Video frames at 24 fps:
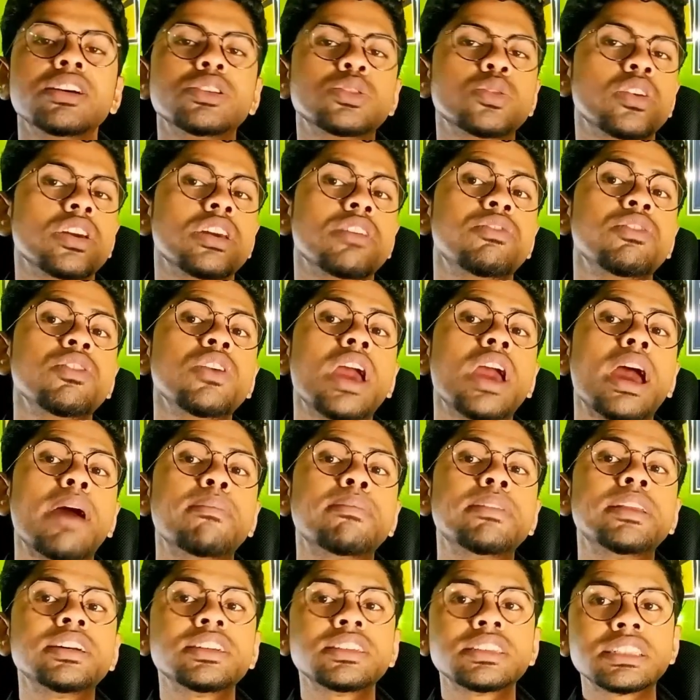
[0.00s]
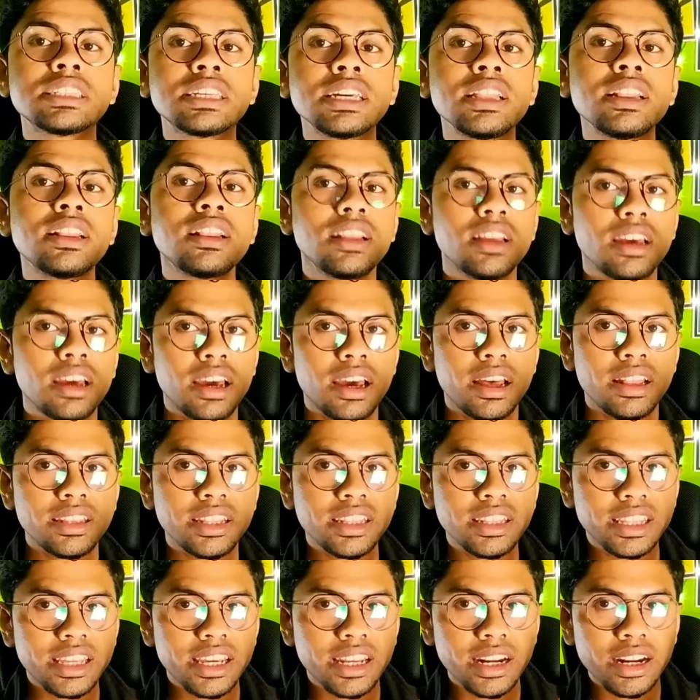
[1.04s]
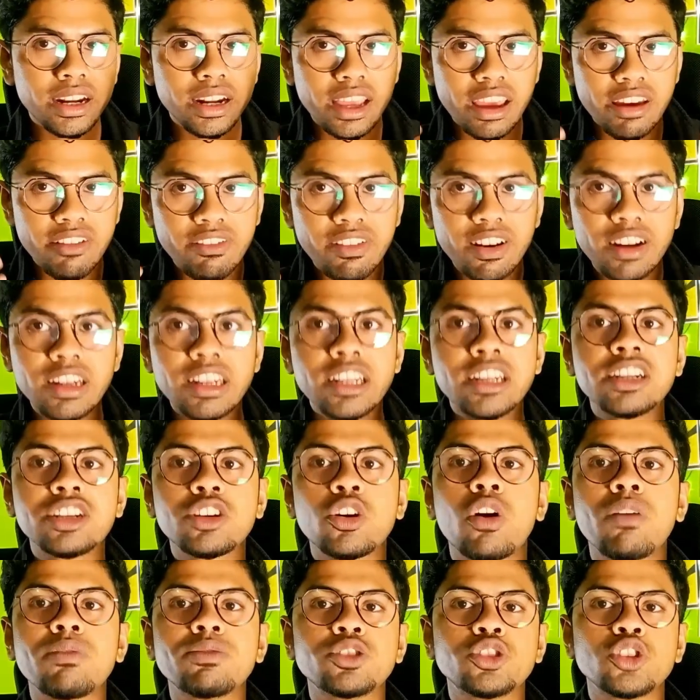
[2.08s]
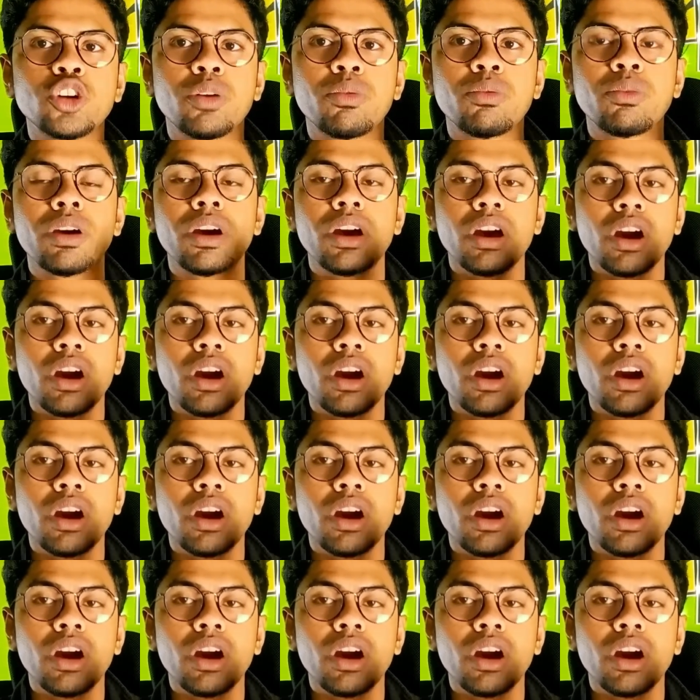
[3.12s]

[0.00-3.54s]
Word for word: So if you have the skill, then there are abundant of job.